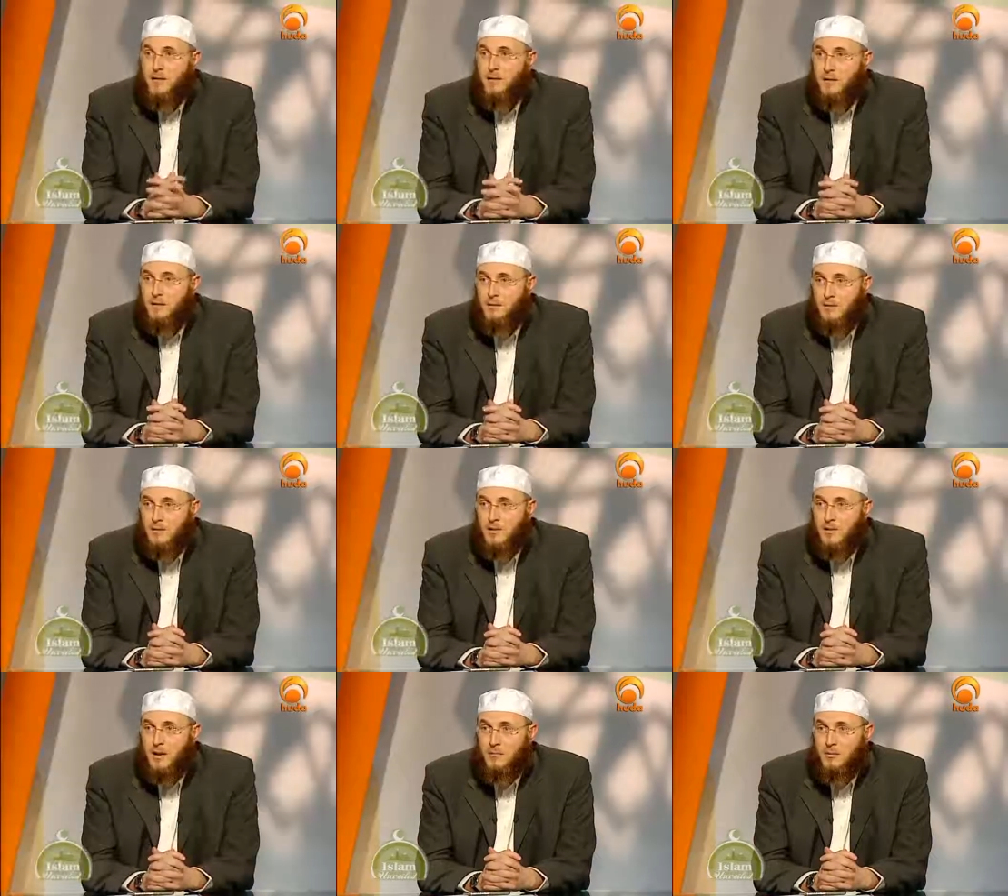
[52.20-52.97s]
asked a
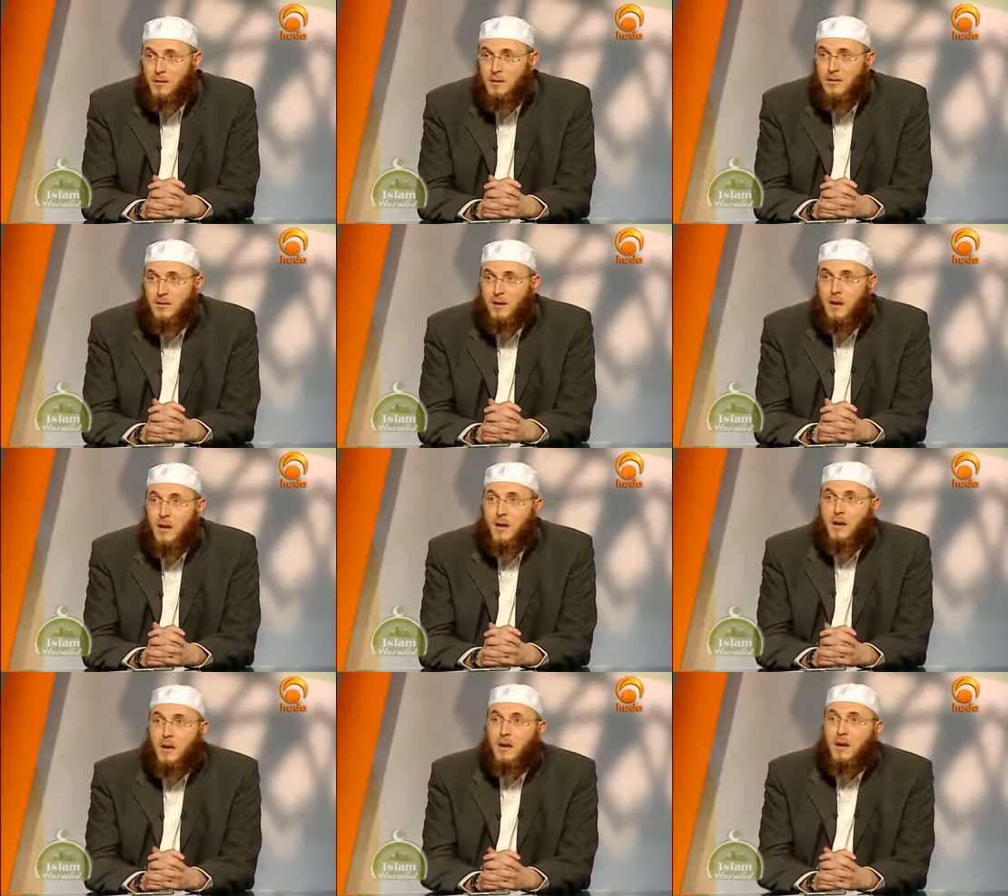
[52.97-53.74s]
question about
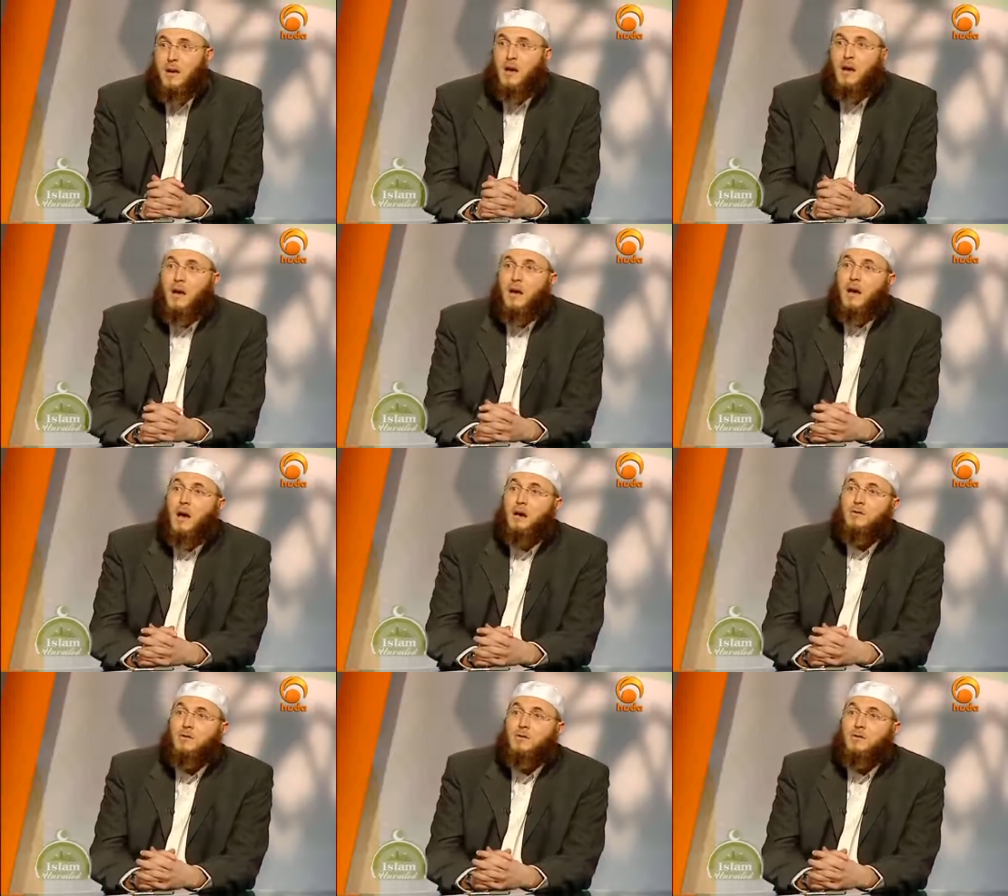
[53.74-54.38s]
uh,